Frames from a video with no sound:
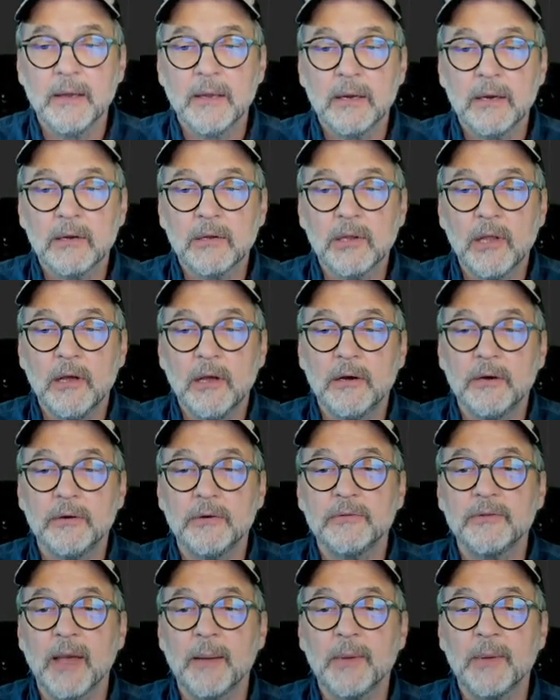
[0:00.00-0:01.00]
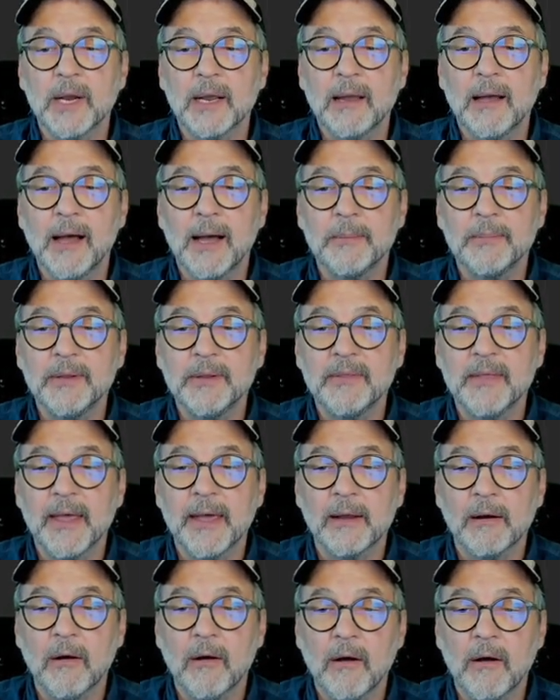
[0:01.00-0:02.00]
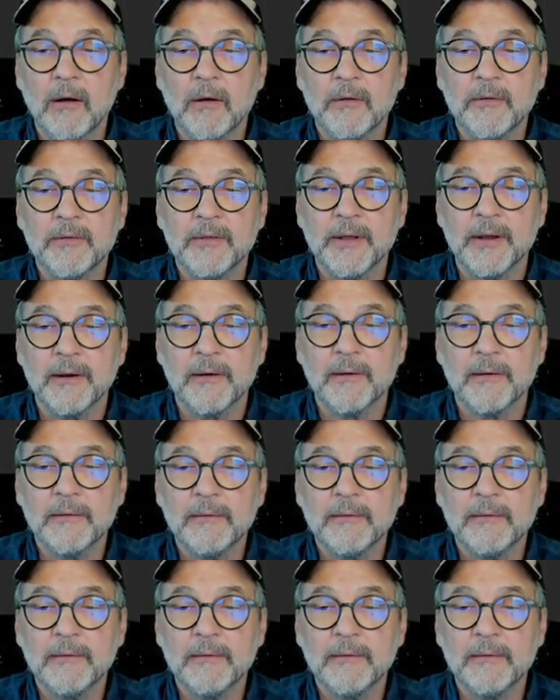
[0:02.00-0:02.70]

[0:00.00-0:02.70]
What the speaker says: close. I'm going to copy that all there.